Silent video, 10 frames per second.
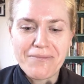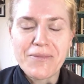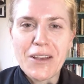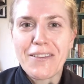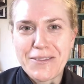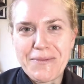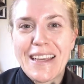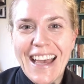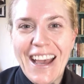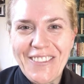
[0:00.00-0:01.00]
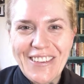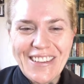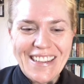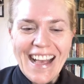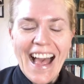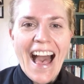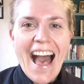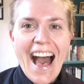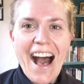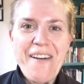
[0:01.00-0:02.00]
you have to be careful.
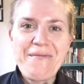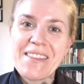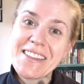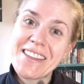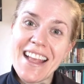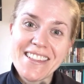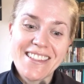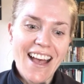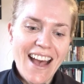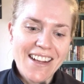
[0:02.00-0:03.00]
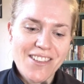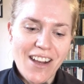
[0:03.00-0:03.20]
So that's that.